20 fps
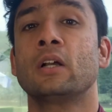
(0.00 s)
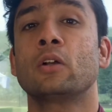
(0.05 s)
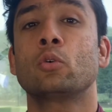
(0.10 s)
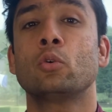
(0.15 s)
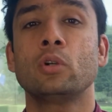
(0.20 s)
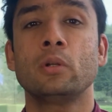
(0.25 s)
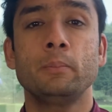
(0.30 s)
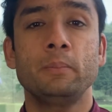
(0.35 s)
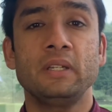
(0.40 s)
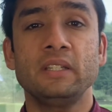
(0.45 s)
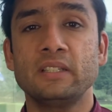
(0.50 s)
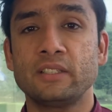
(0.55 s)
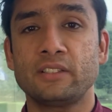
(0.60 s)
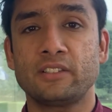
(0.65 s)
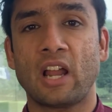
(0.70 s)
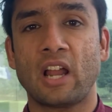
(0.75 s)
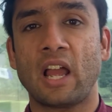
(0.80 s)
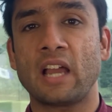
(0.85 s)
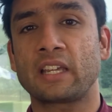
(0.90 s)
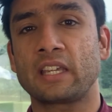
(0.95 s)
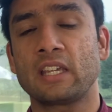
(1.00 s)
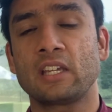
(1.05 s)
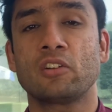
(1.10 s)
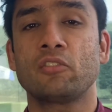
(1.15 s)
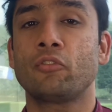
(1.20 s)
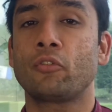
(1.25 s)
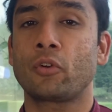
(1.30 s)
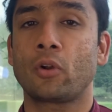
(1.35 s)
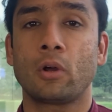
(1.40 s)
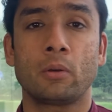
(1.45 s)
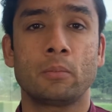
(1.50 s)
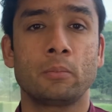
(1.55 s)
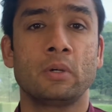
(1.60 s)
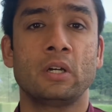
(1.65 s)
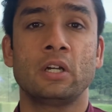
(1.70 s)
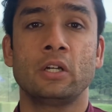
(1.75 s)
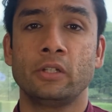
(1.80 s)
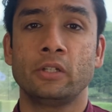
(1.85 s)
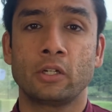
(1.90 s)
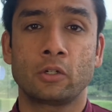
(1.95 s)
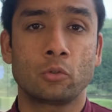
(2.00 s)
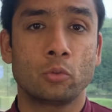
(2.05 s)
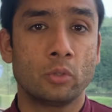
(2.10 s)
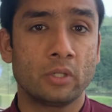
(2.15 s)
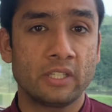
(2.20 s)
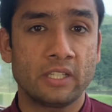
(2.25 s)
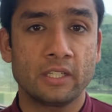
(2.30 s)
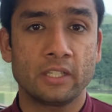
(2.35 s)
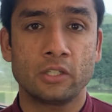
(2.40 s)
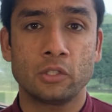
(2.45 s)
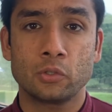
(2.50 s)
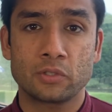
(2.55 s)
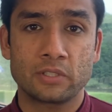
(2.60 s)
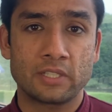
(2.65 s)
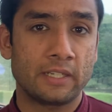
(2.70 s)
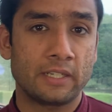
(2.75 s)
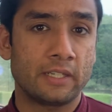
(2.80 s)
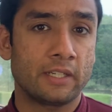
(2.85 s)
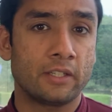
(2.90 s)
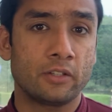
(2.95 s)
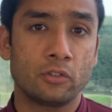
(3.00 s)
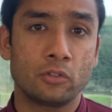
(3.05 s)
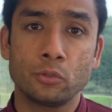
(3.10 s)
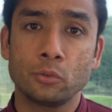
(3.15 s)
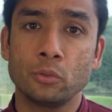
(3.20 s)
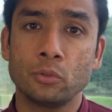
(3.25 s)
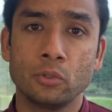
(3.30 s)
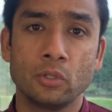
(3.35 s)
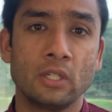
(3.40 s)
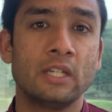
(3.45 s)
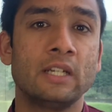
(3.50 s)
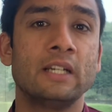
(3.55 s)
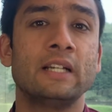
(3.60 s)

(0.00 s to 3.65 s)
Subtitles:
could be the tracking from the courier you sent it through.